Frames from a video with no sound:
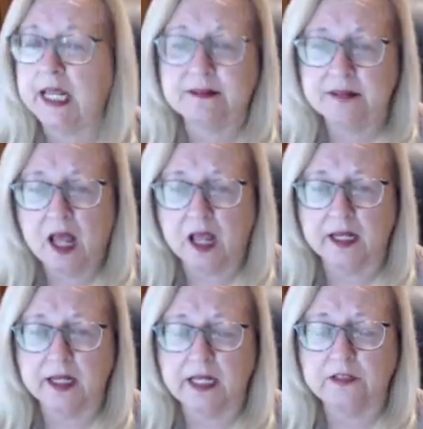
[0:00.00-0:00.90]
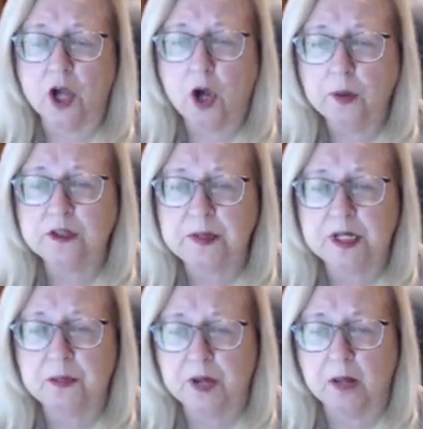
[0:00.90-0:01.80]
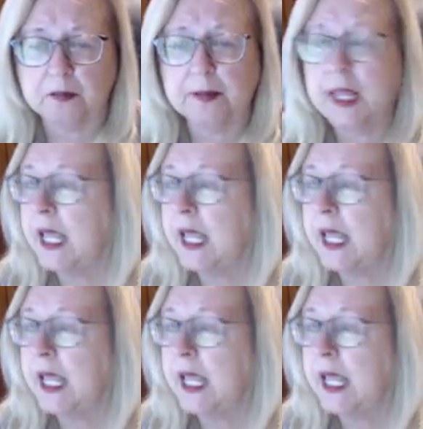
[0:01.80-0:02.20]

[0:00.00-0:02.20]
It's not. It's always been a problem.